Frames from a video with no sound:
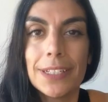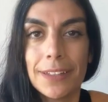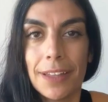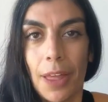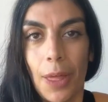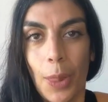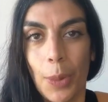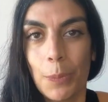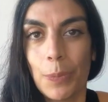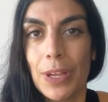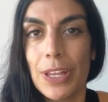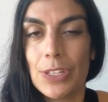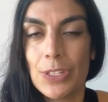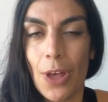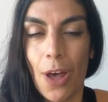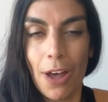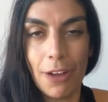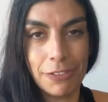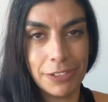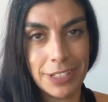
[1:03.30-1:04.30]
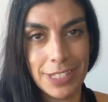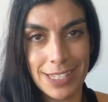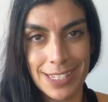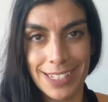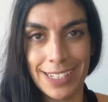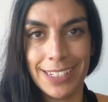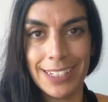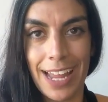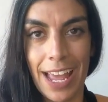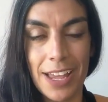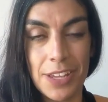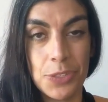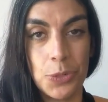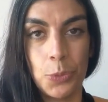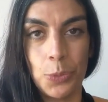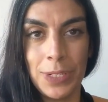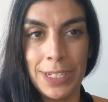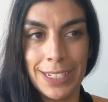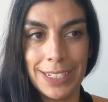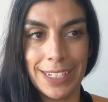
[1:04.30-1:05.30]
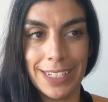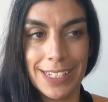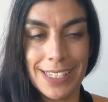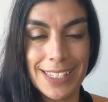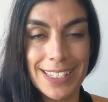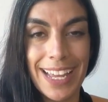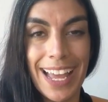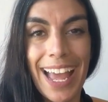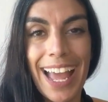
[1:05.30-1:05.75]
the help is often seen as a weakness.